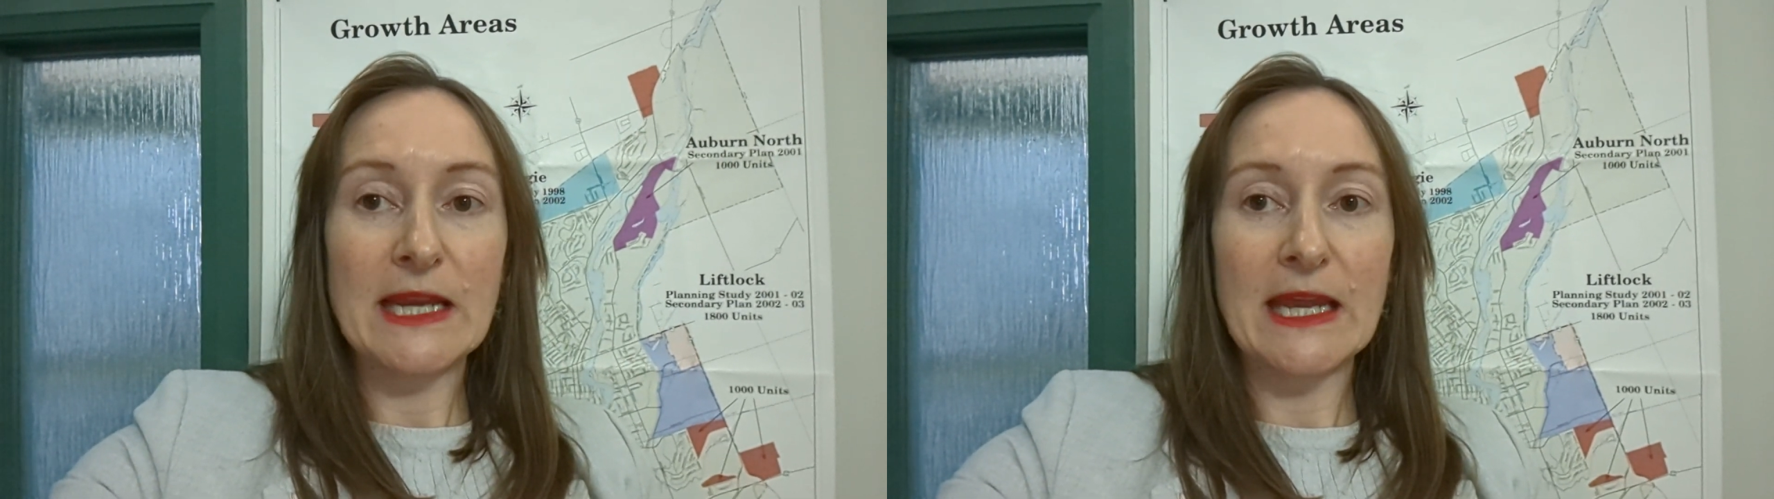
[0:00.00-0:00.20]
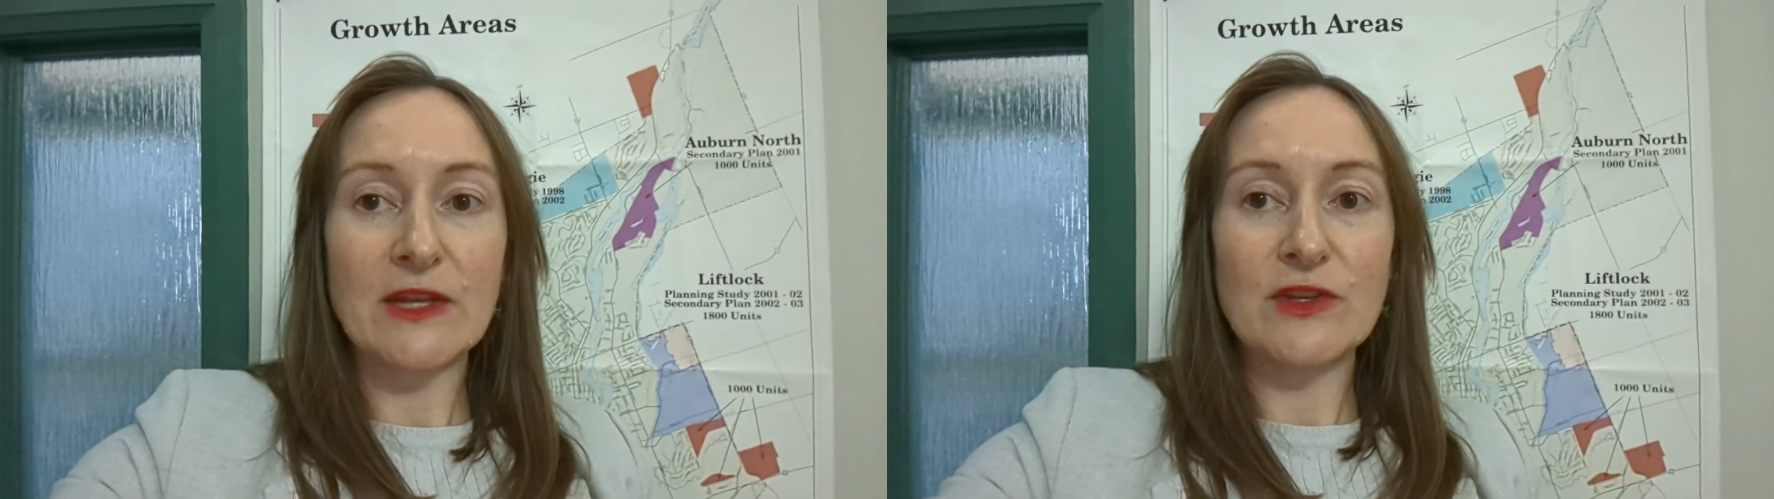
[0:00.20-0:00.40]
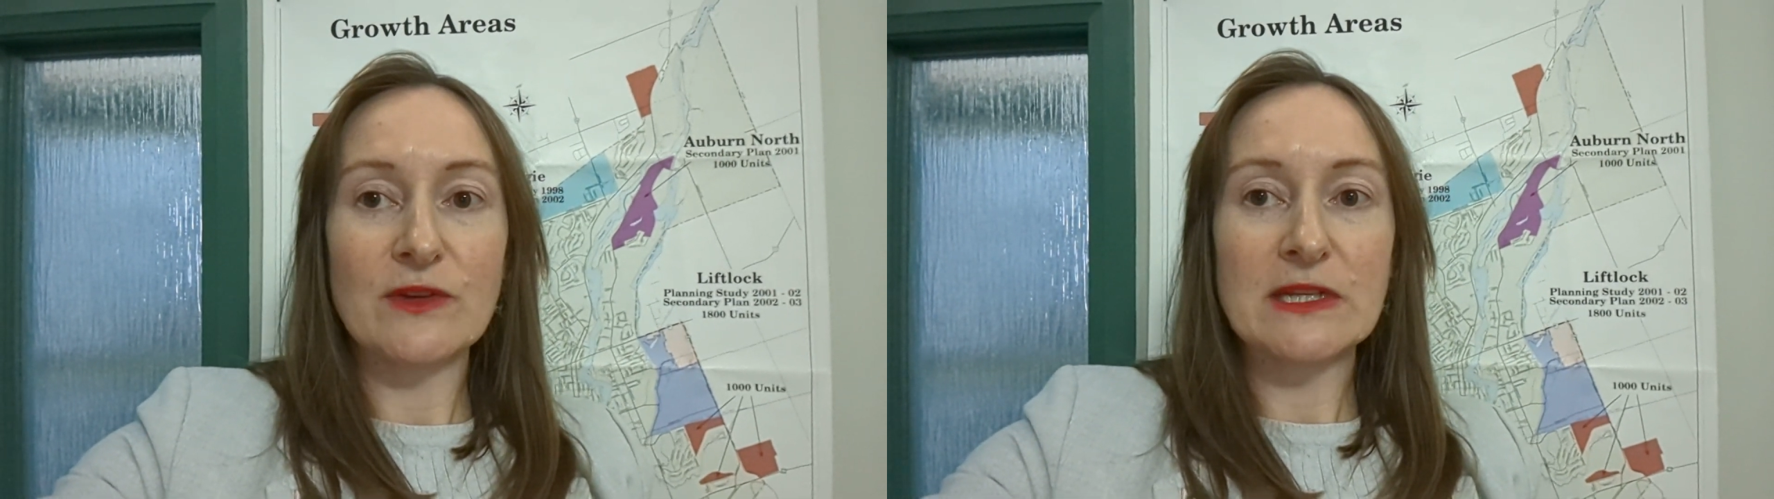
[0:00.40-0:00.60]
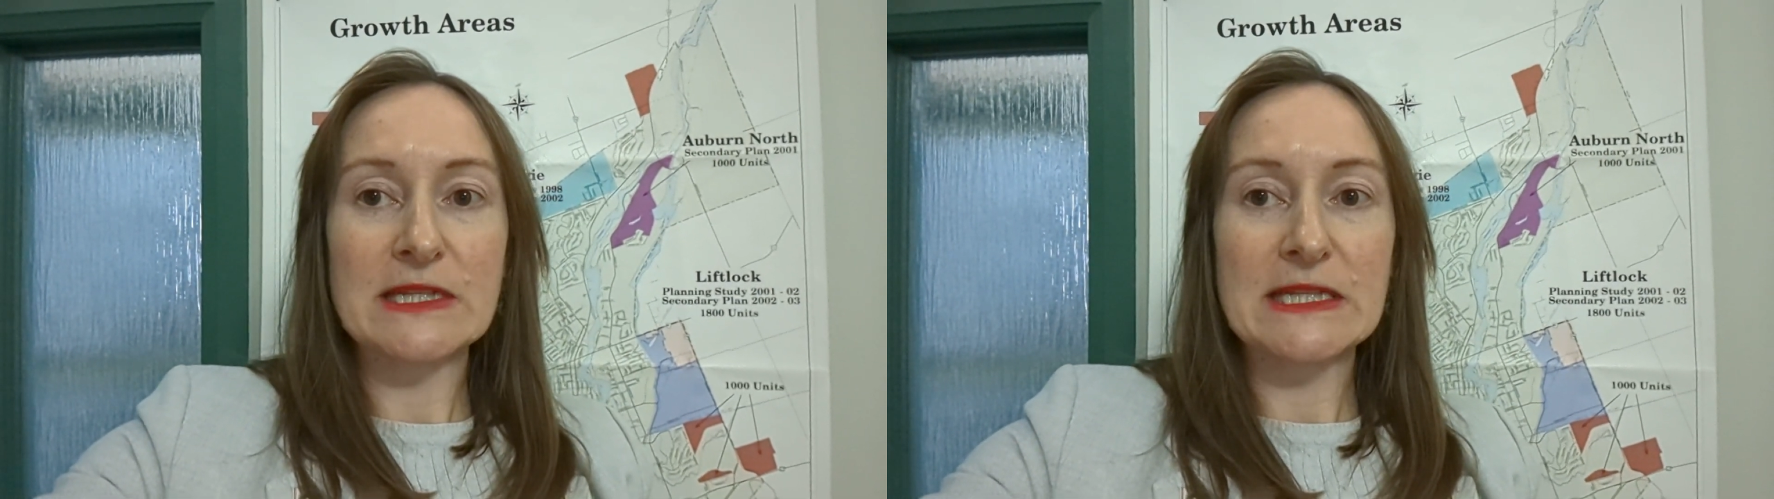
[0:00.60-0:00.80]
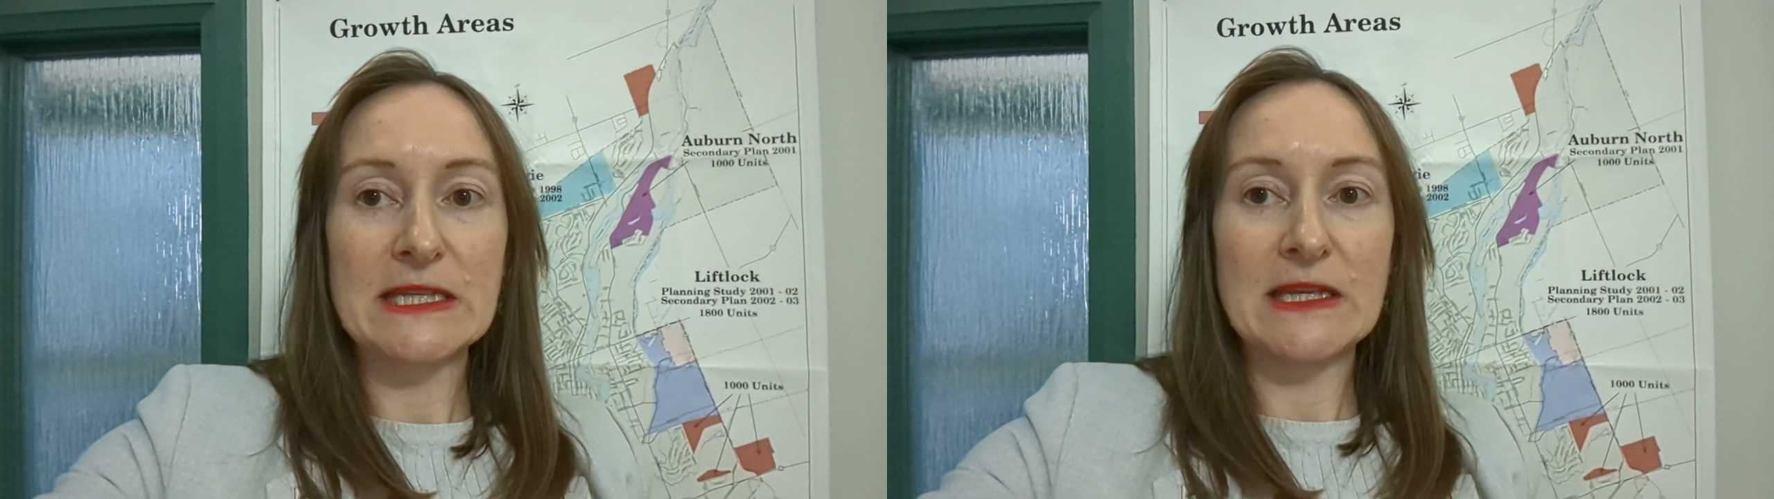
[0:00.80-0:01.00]
and you can
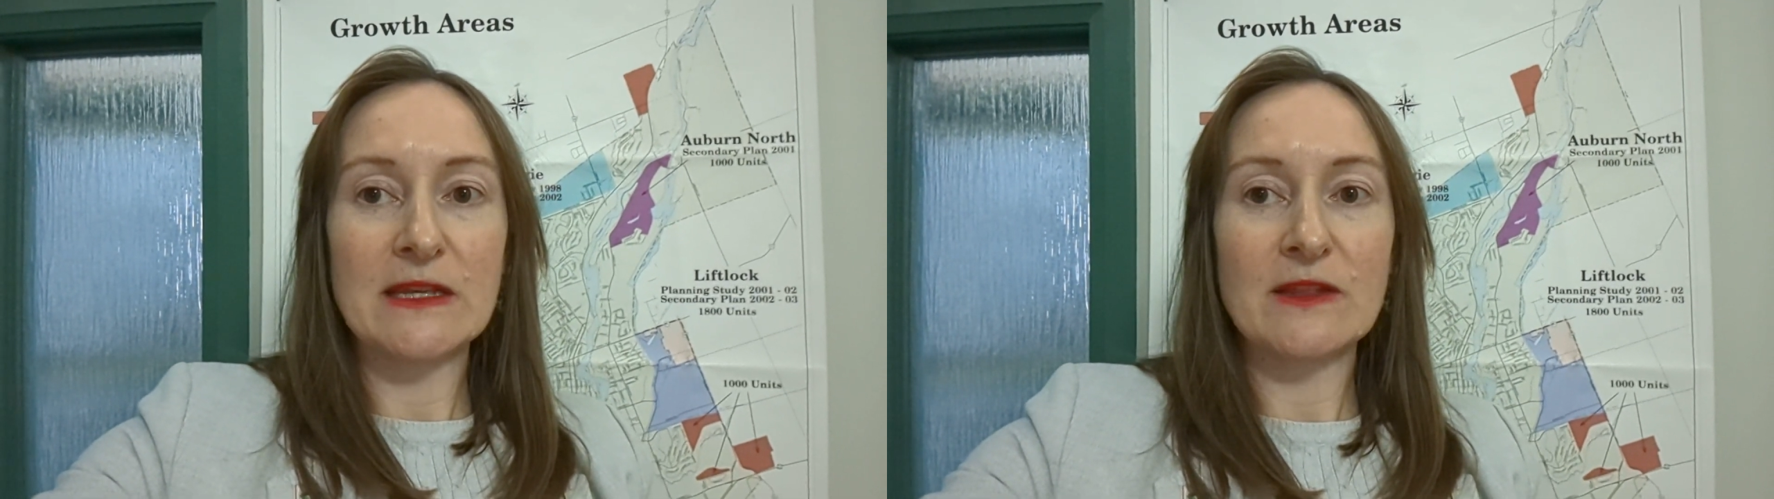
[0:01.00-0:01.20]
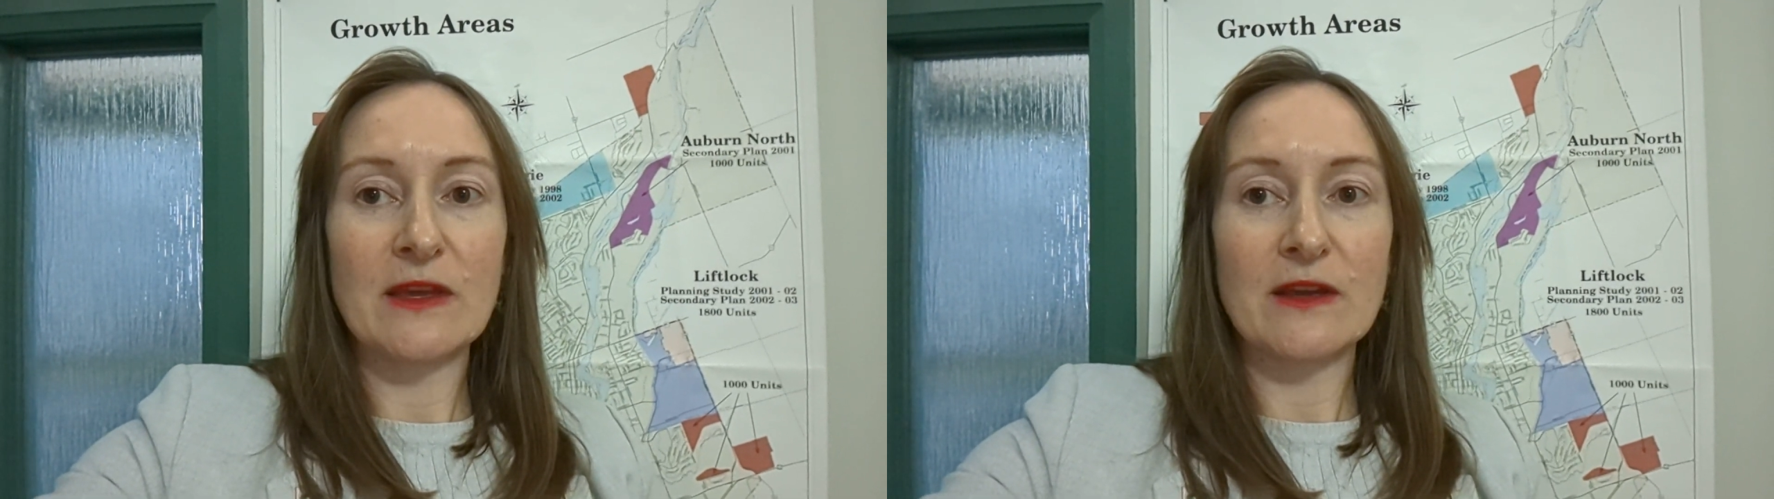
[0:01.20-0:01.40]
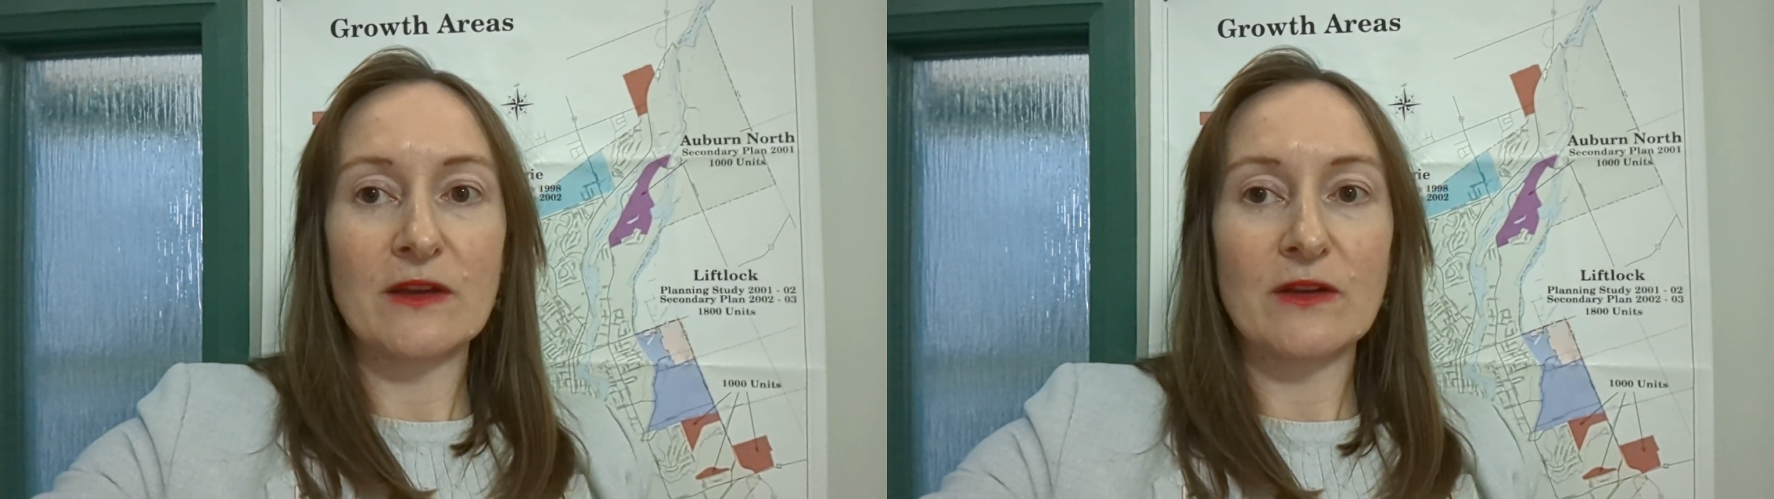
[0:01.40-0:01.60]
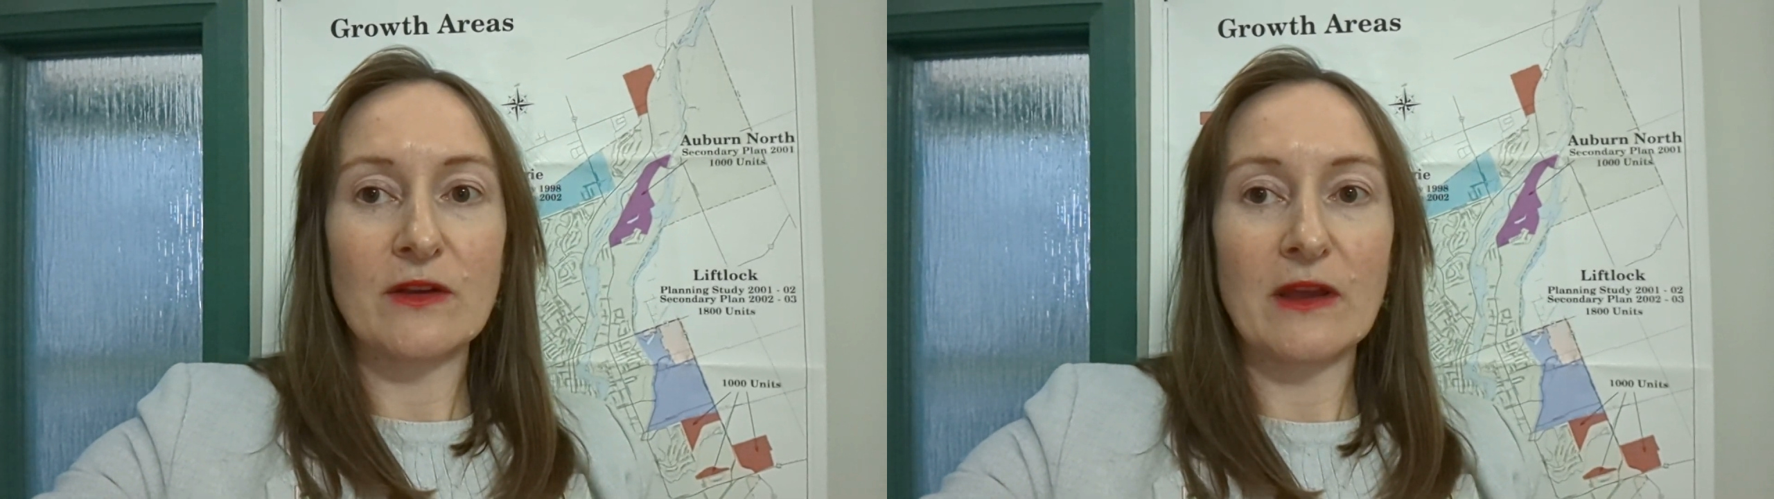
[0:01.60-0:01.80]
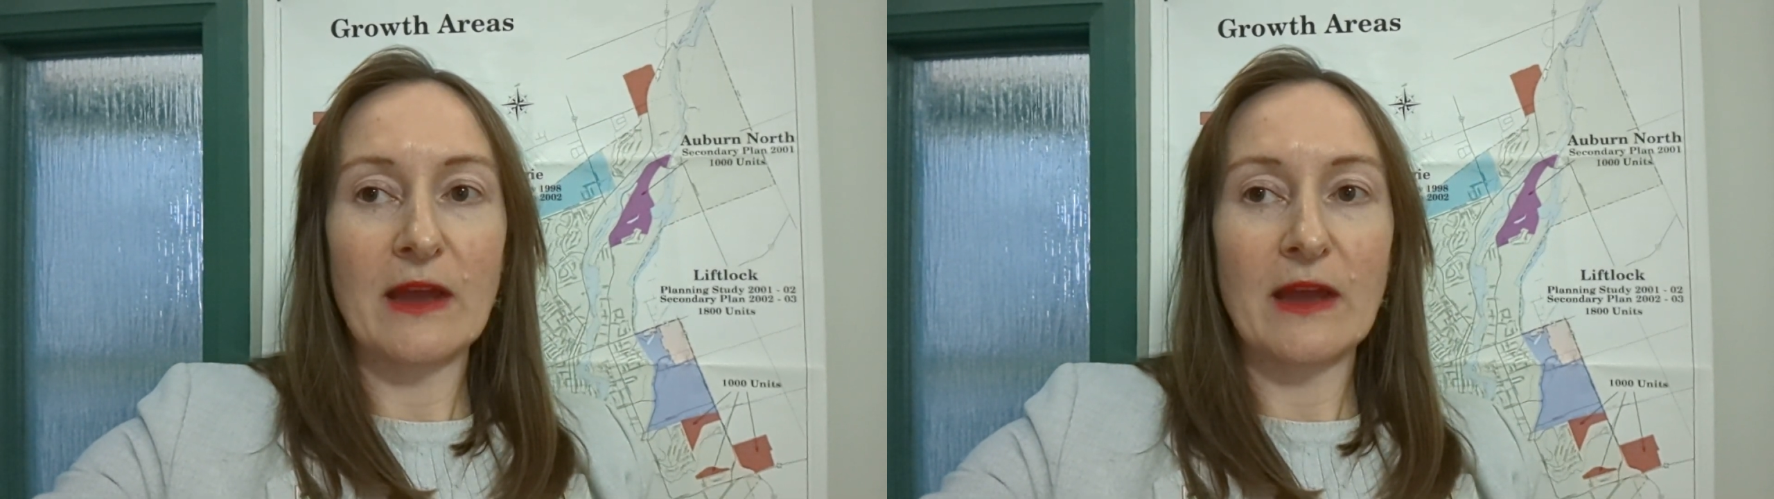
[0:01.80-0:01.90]
see their